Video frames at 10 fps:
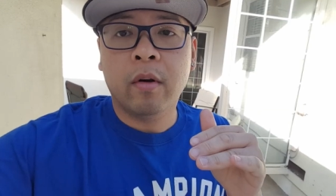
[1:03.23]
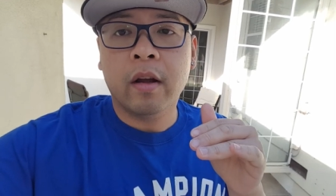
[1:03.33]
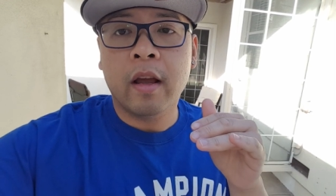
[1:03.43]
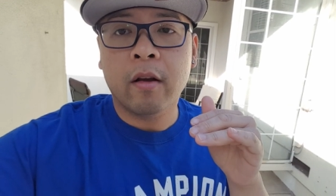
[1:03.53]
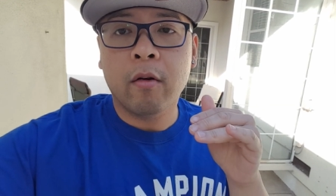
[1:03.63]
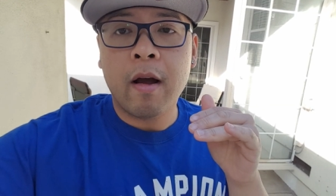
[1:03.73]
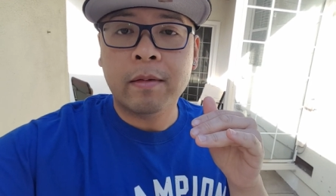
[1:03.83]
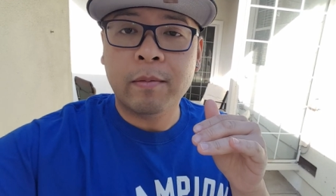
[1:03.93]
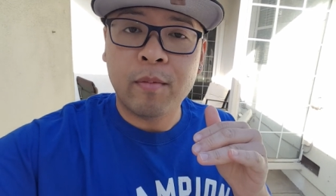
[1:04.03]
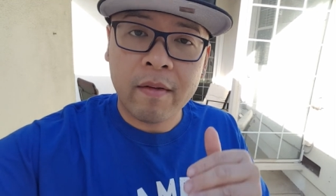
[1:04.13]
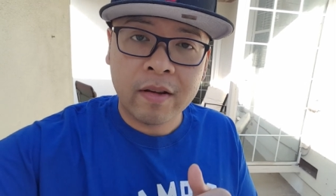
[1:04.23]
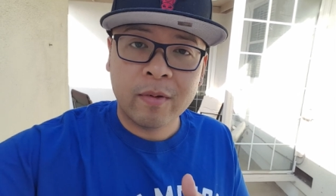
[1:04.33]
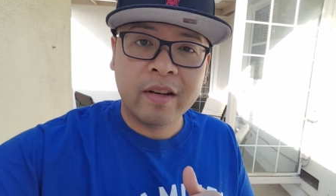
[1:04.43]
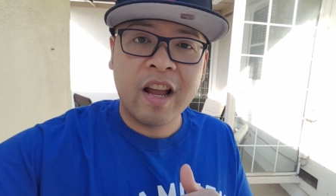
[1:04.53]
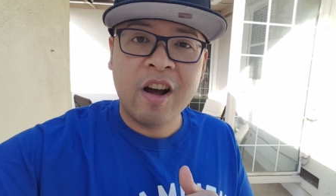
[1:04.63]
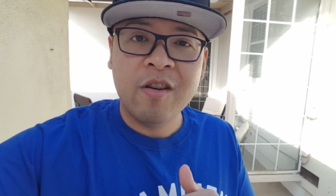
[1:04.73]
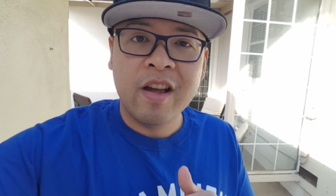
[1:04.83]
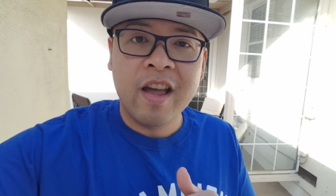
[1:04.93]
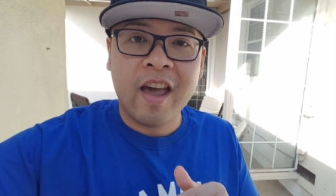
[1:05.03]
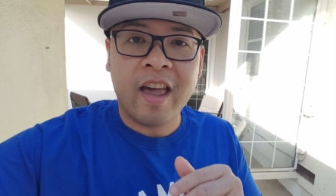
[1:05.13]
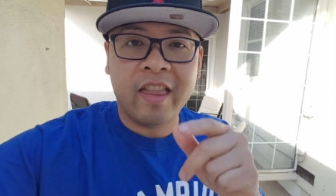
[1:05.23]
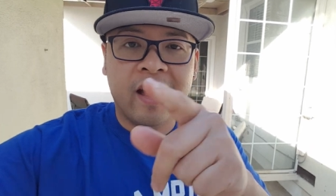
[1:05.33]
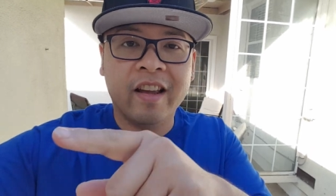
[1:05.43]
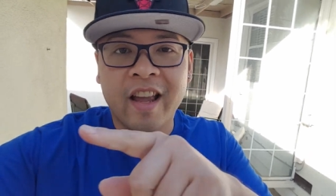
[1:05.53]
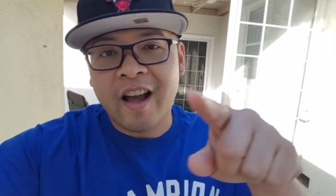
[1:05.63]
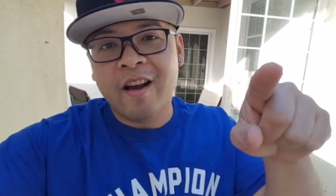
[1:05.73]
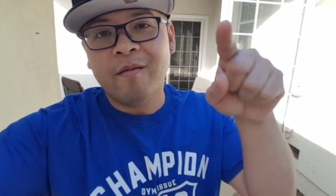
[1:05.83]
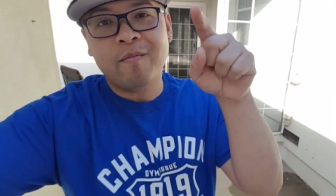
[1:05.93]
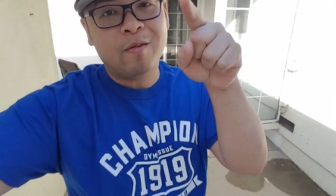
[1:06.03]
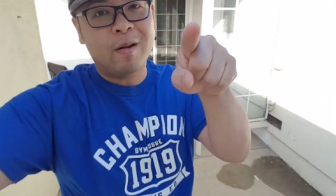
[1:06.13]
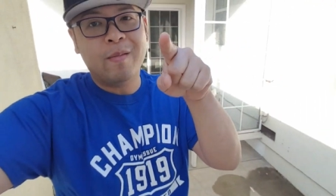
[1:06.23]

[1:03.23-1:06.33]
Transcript: We're gonna grab some breakfast right now. And uh, yeah, be